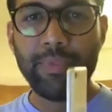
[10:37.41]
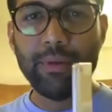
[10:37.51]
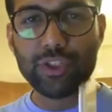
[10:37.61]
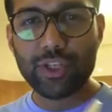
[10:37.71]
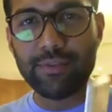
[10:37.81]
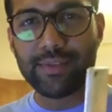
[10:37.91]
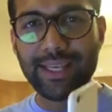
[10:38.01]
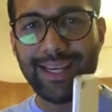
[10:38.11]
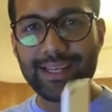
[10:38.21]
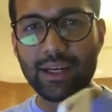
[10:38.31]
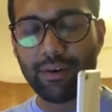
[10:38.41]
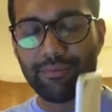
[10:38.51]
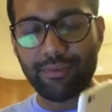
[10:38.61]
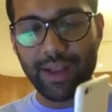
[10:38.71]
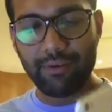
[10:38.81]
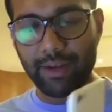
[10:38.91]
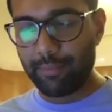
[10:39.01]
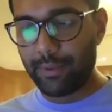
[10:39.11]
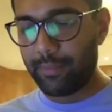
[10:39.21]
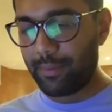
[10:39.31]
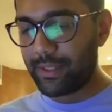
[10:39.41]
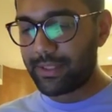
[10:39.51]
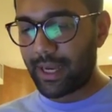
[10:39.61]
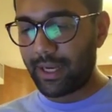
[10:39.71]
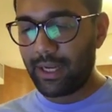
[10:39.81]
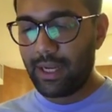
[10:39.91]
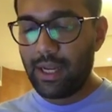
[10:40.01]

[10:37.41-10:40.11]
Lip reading: which gives it a very, very premium design.